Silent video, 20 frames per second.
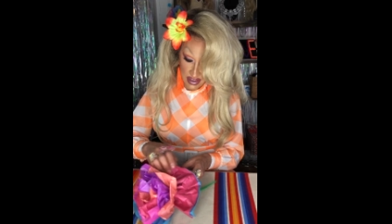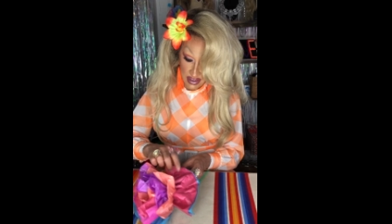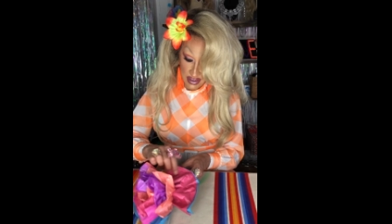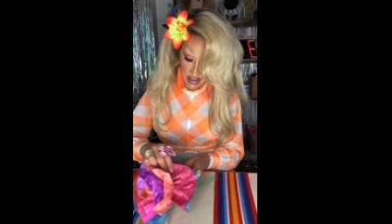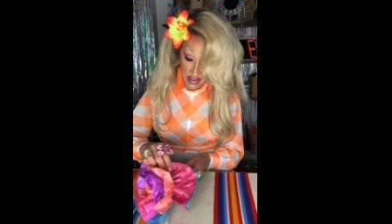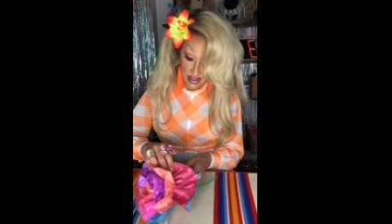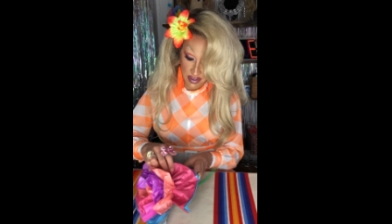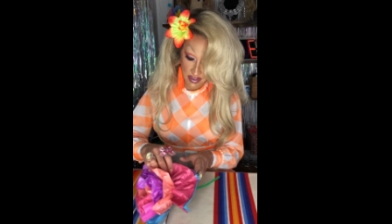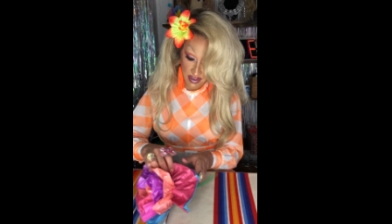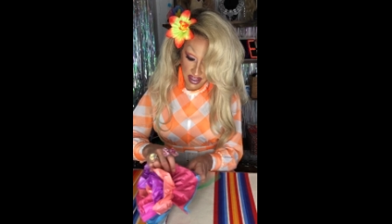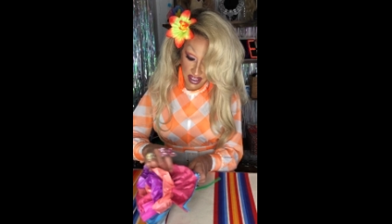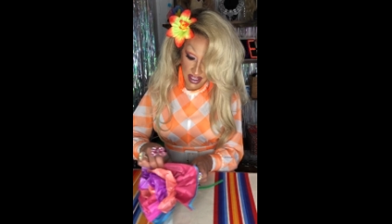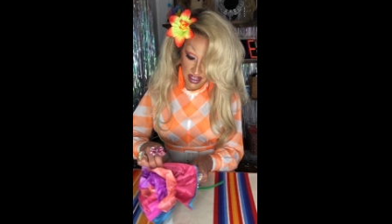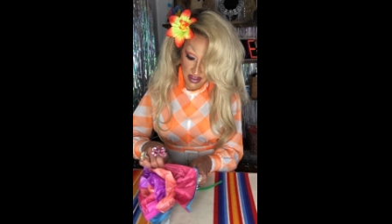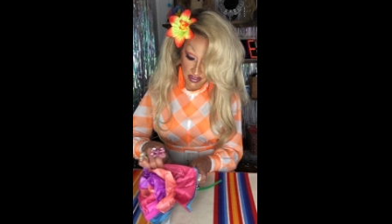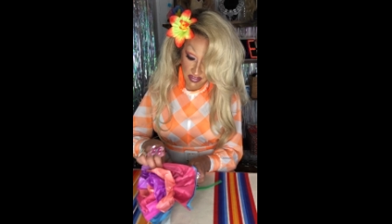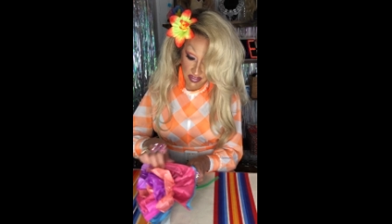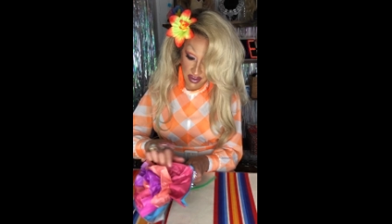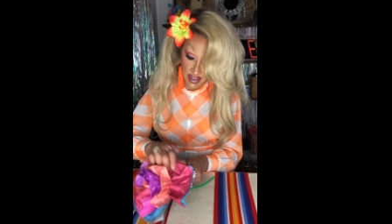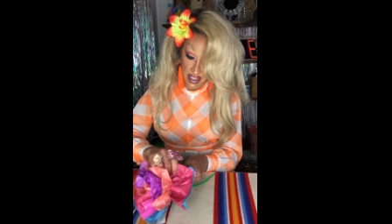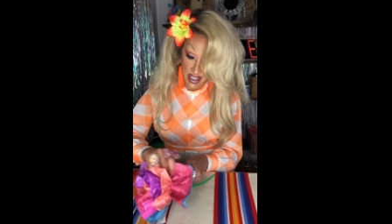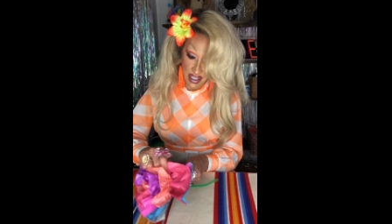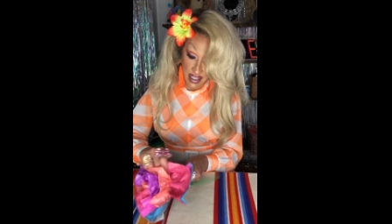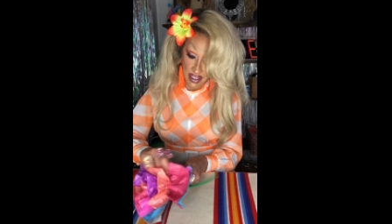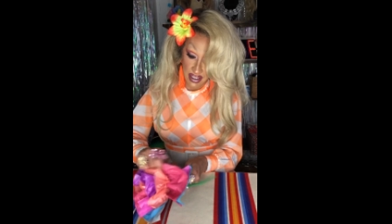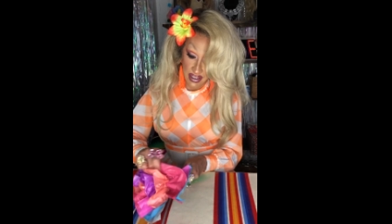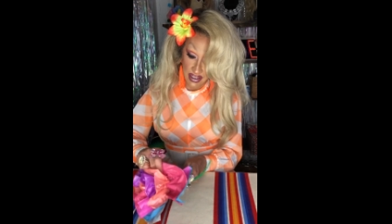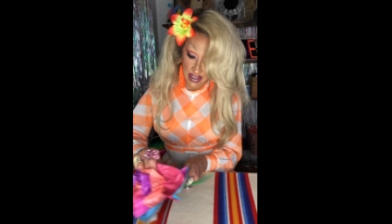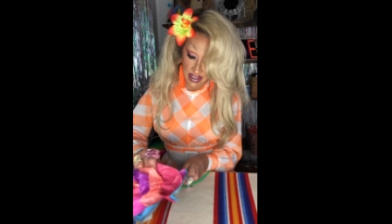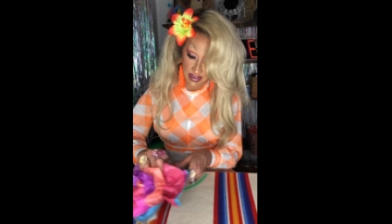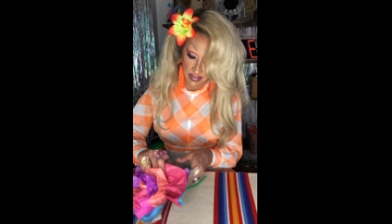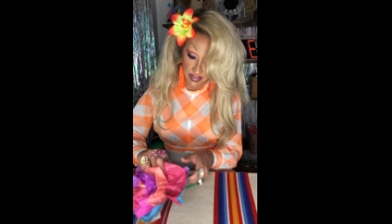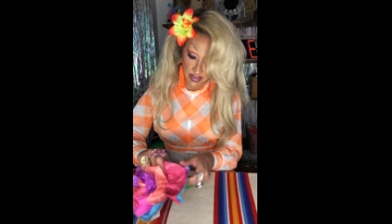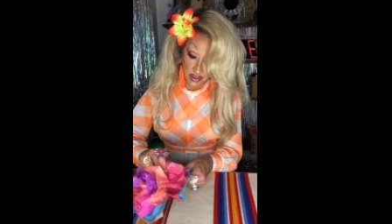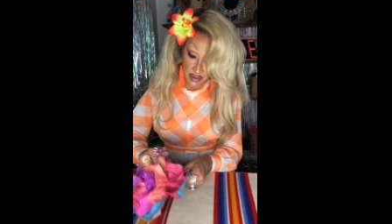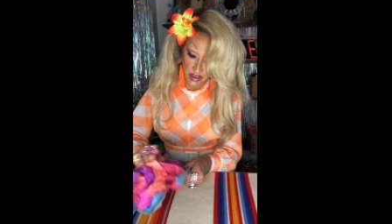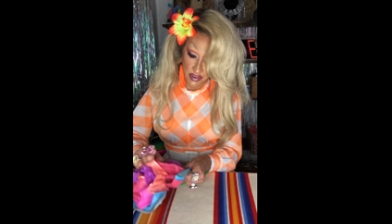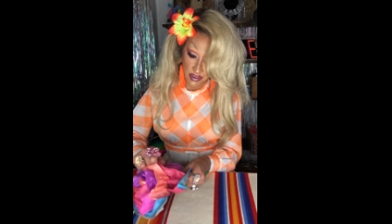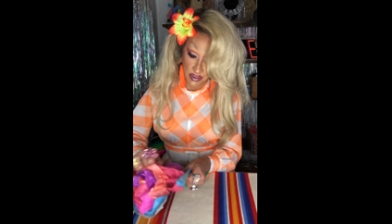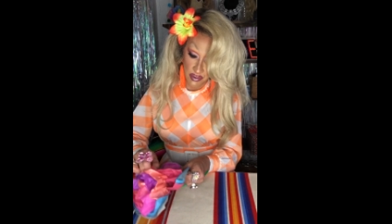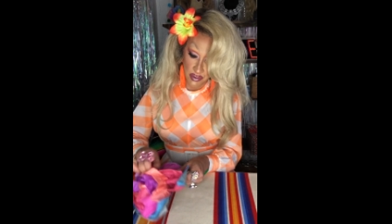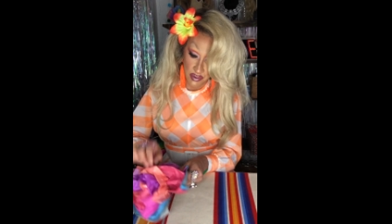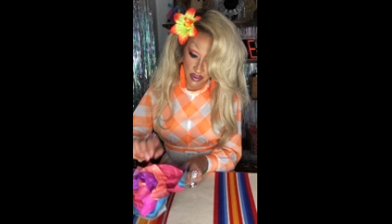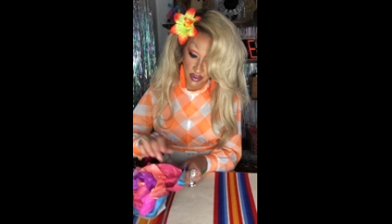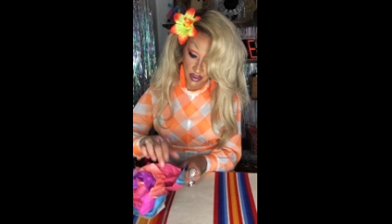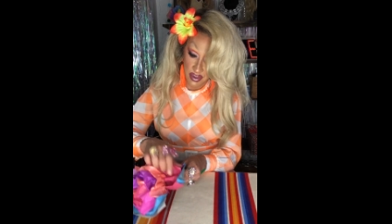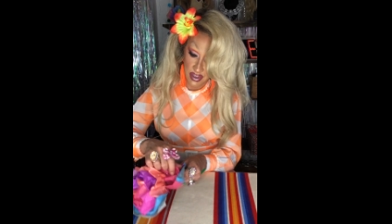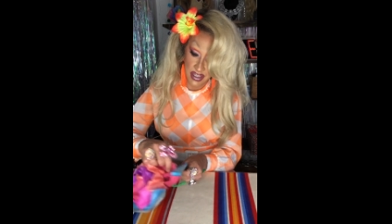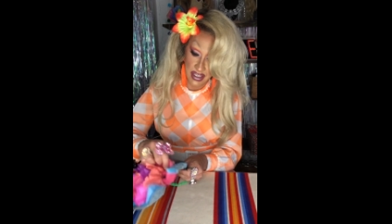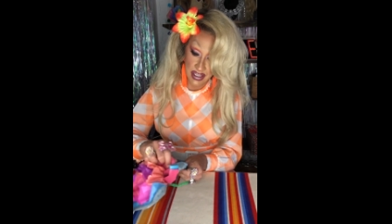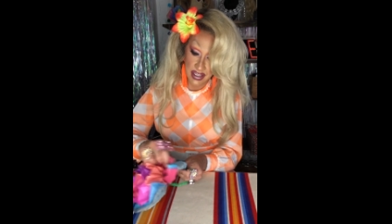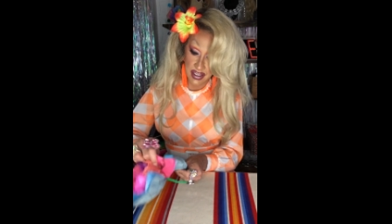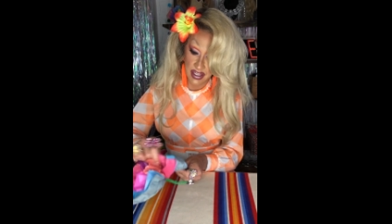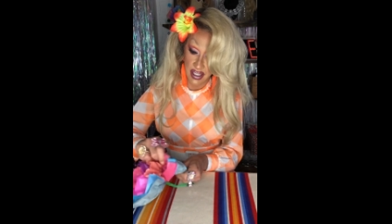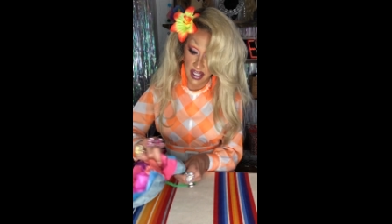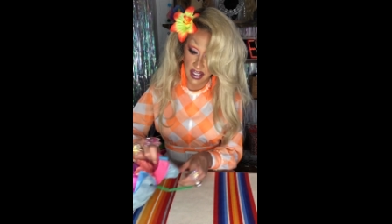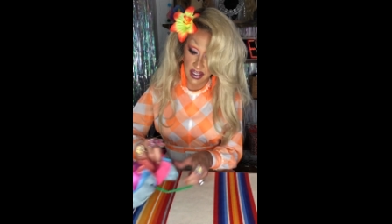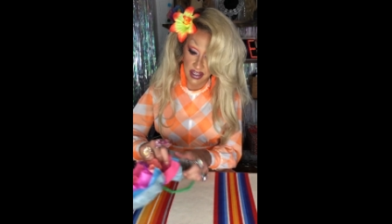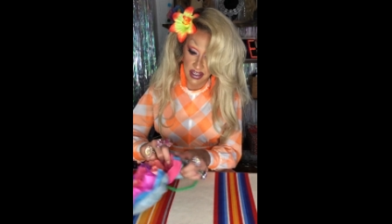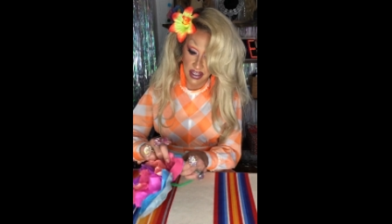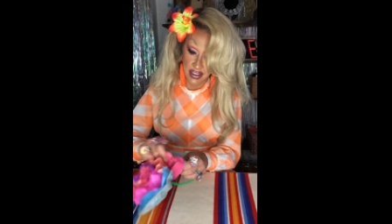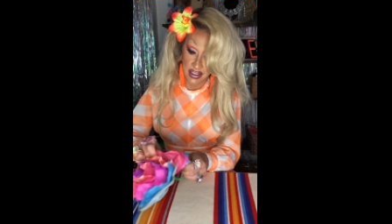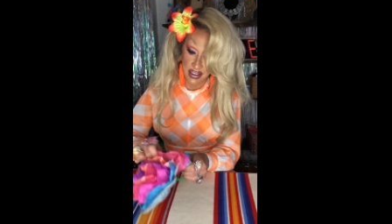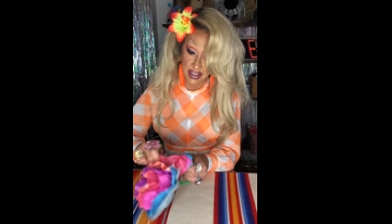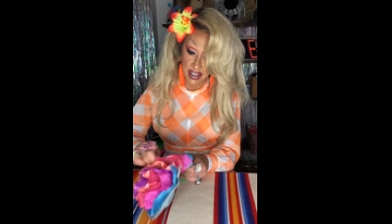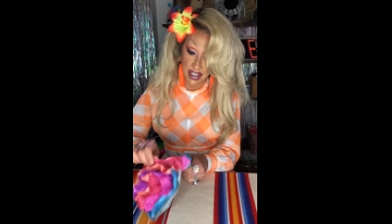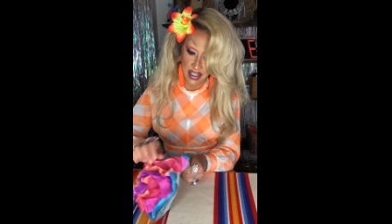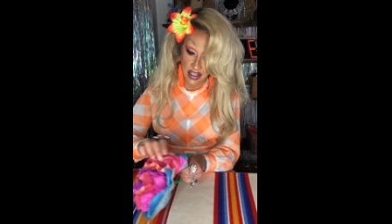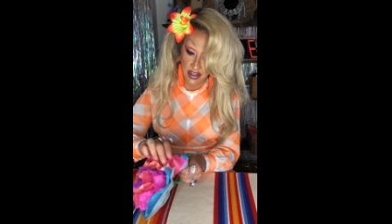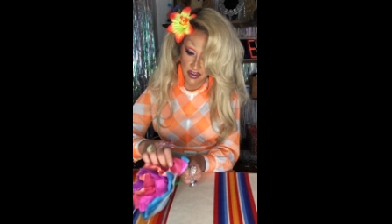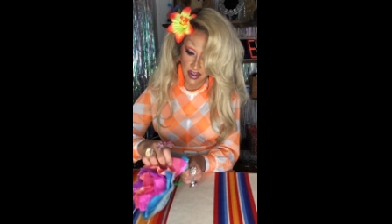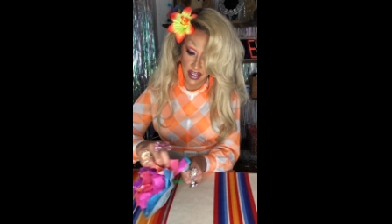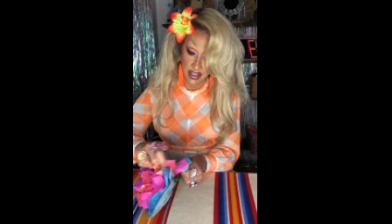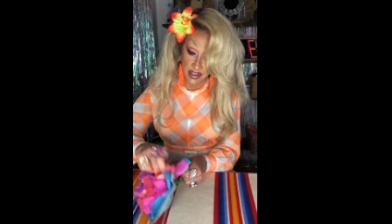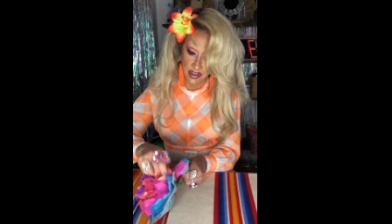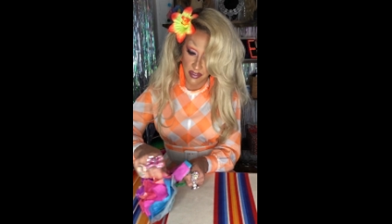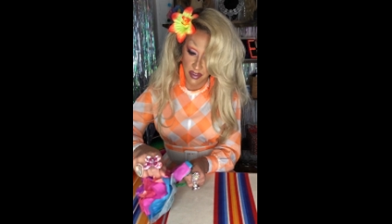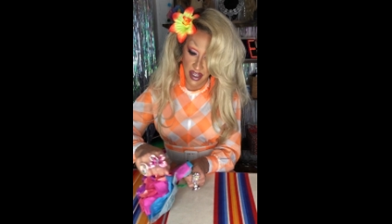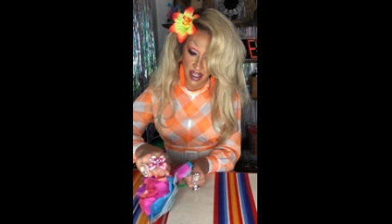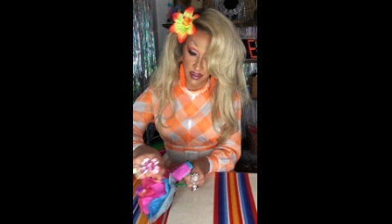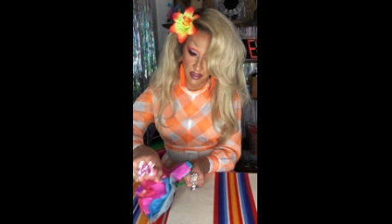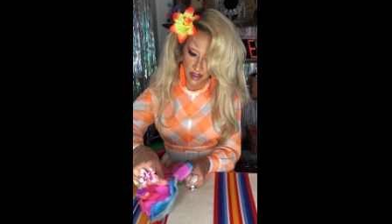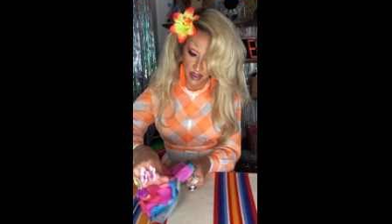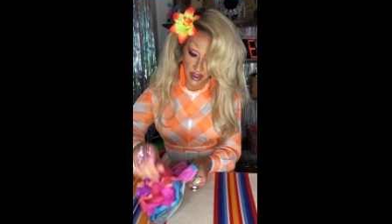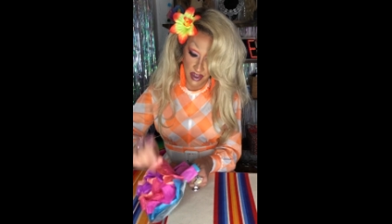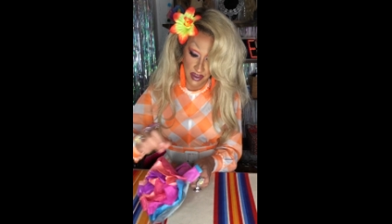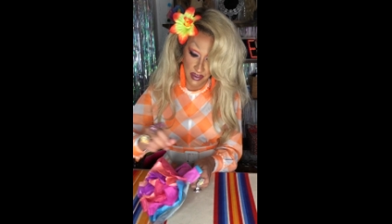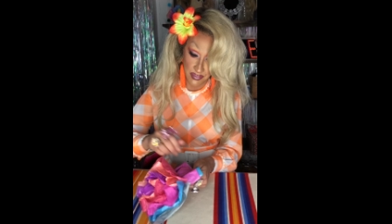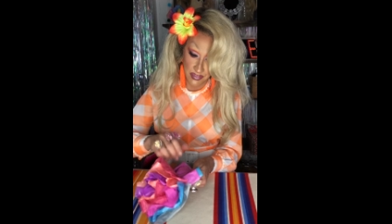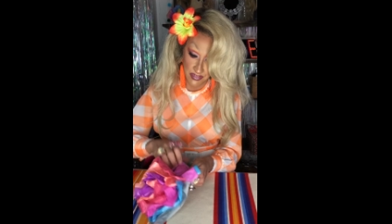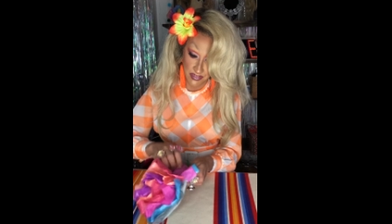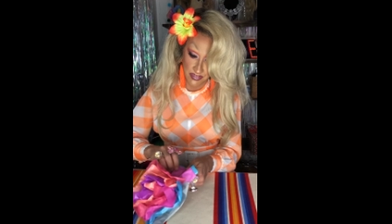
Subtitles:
So think of that if you decide to decorate your paper.